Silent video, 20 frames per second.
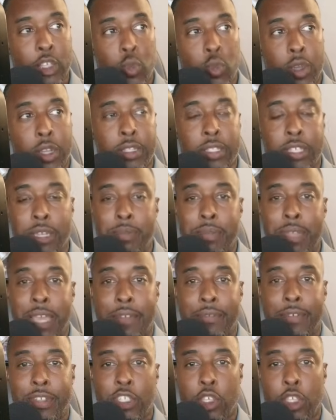Want to deep
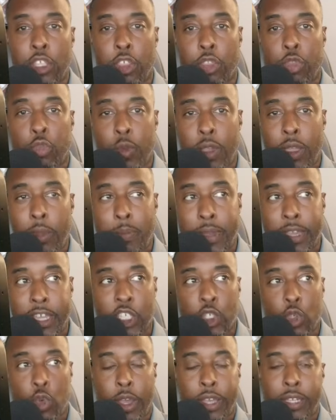dive into the three
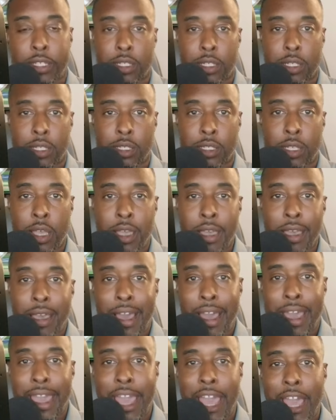biggest questions
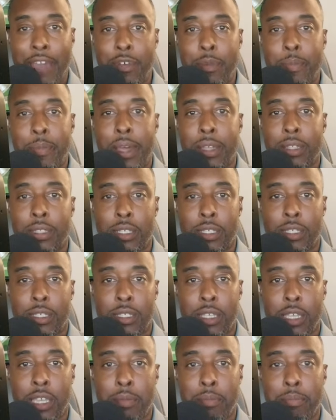I have about this
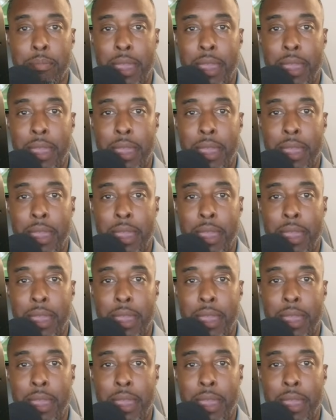team.